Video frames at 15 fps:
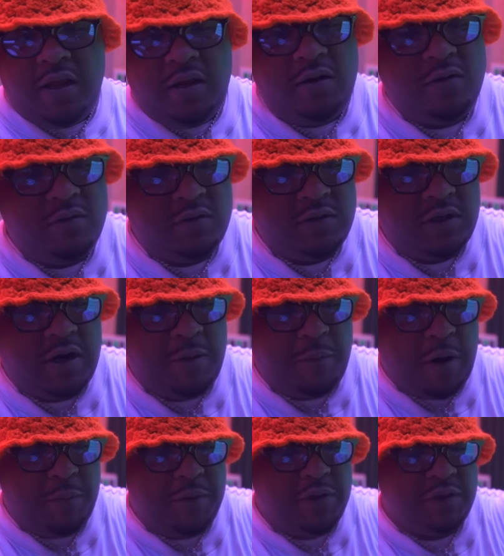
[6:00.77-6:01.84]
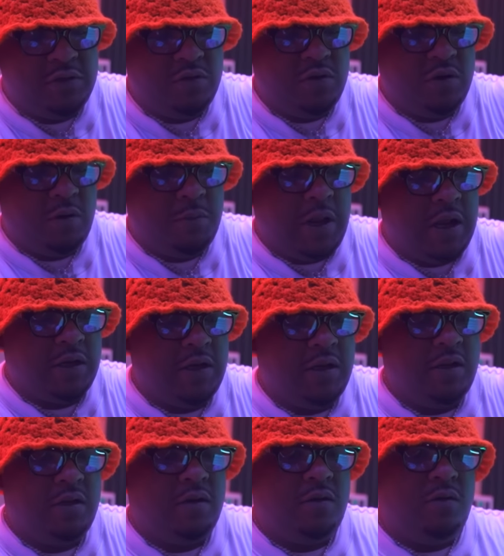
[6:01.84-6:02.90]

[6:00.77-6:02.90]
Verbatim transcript: You know what I'm saying? I'm, I'm in the studio. I'm locked in.